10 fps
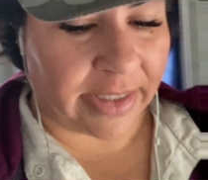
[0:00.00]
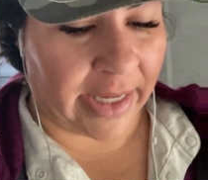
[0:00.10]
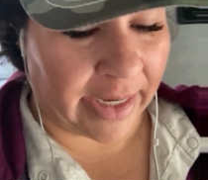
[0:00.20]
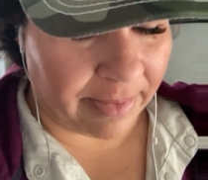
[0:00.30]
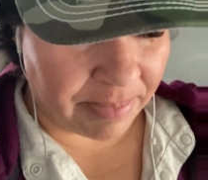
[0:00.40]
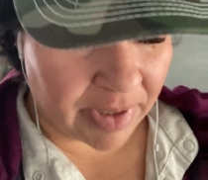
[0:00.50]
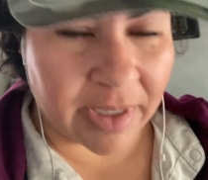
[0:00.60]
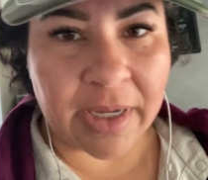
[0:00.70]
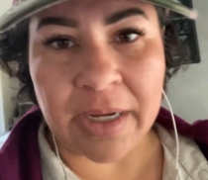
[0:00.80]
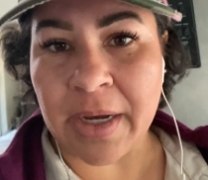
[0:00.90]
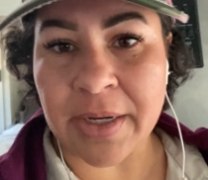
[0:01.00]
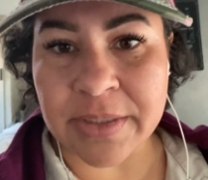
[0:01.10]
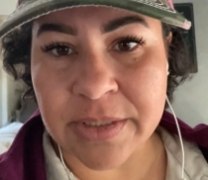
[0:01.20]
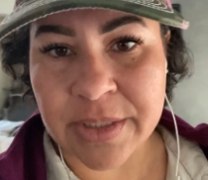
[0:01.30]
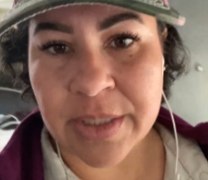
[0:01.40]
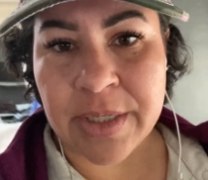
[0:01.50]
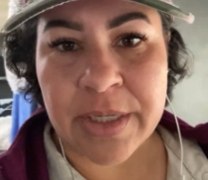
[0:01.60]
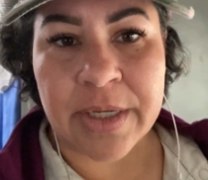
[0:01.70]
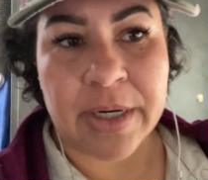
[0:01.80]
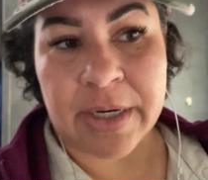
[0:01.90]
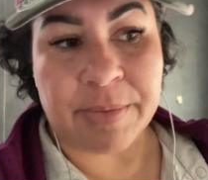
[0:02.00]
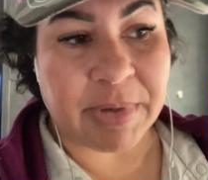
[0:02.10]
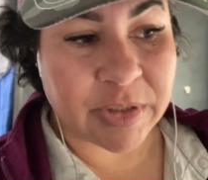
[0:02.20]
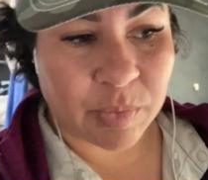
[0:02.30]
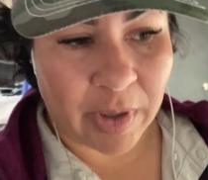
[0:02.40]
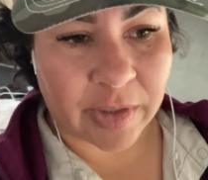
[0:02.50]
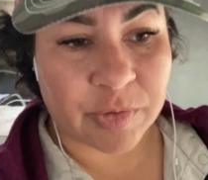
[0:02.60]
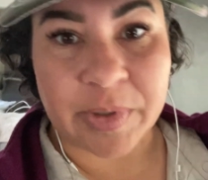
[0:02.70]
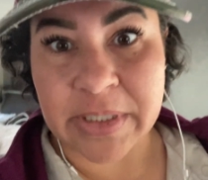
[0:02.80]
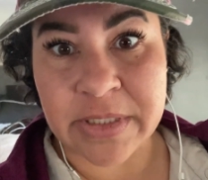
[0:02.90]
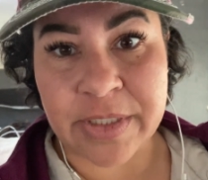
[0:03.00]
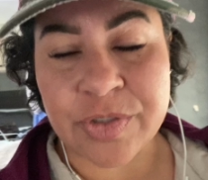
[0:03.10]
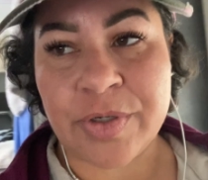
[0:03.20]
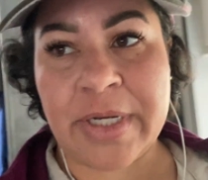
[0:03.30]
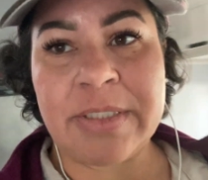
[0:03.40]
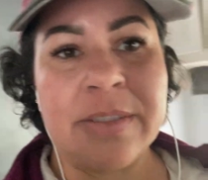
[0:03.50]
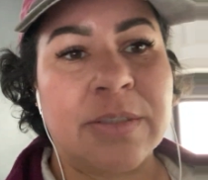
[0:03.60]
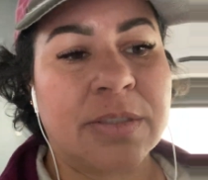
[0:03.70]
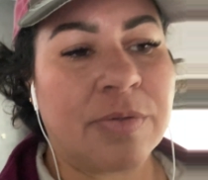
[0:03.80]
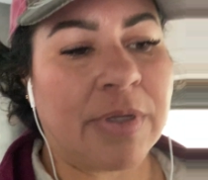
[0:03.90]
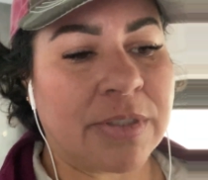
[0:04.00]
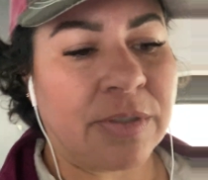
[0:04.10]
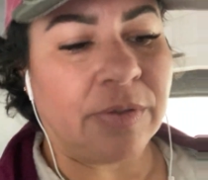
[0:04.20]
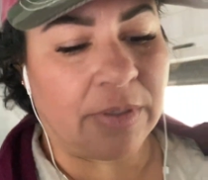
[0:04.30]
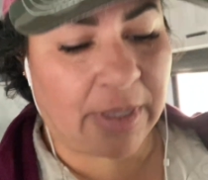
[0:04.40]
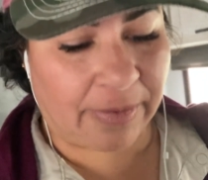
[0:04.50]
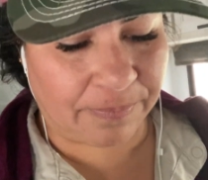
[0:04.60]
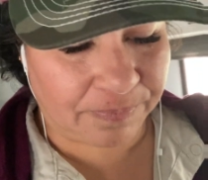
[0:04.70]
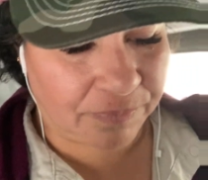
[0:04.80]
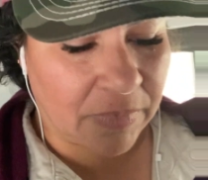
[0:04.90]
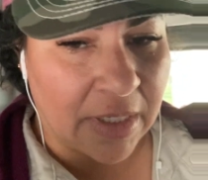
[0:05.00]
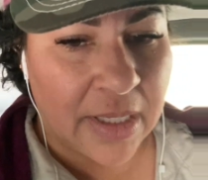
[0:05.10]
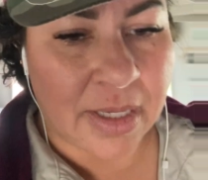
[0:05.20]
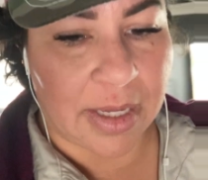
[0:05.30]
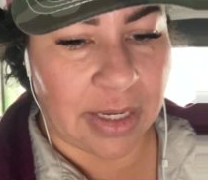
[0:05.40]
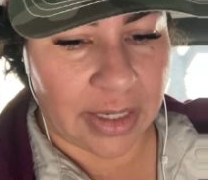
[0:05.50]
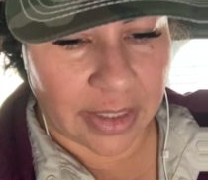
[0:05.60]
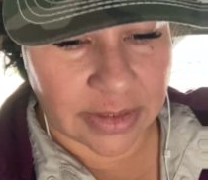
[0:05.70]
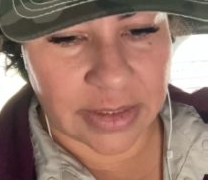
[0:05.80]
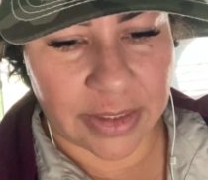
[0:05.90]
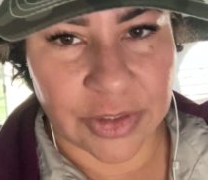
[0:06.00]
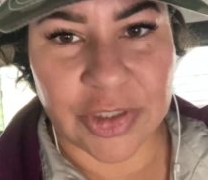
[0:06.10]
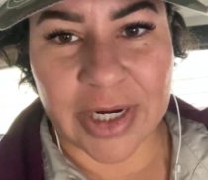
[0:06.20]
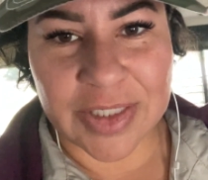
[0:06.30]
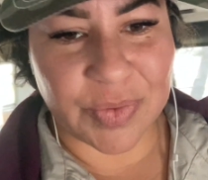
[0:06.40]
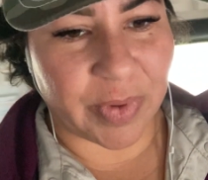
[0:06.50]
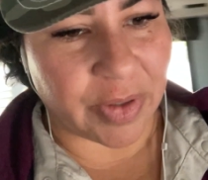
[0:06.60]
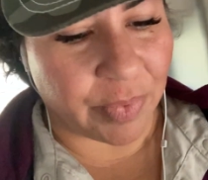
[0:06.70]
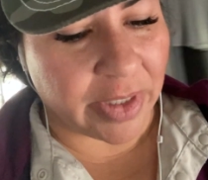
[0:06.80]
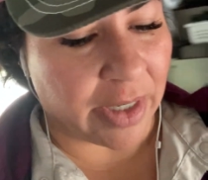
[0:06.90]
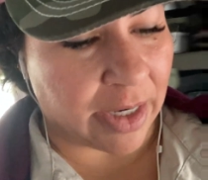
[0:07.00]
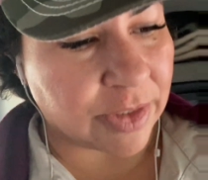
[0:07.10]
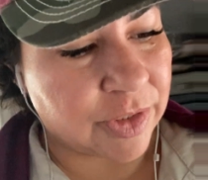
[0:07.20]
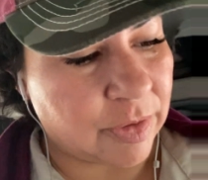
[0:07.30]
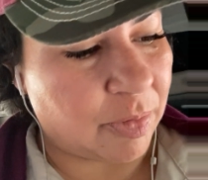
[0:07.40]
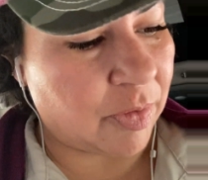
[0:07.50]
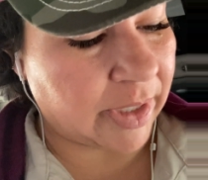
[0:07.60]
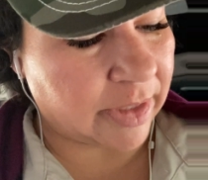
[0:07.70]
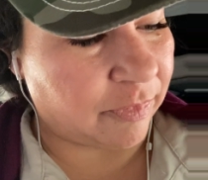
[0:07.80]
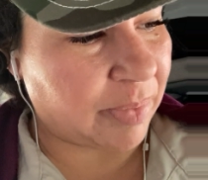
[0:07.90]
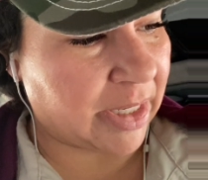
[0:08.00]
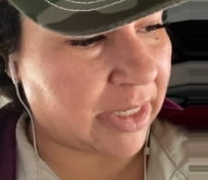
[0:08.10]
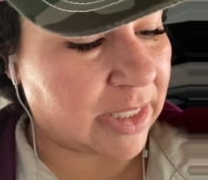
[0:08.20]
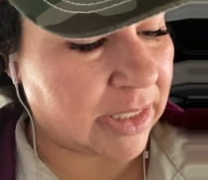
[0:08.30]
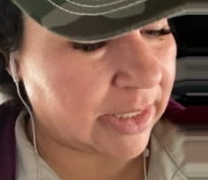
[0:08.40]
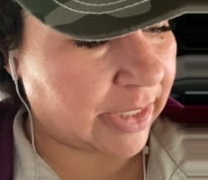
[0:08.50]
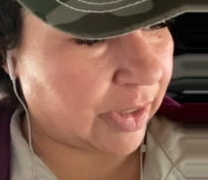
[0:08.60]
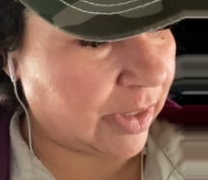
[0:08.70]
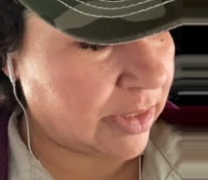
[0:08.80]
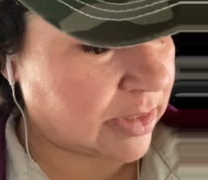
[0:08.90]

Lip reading: camp, and it's worked, whereas yesterday it didn't, so that's a good thing. And just when we got to the point of being clear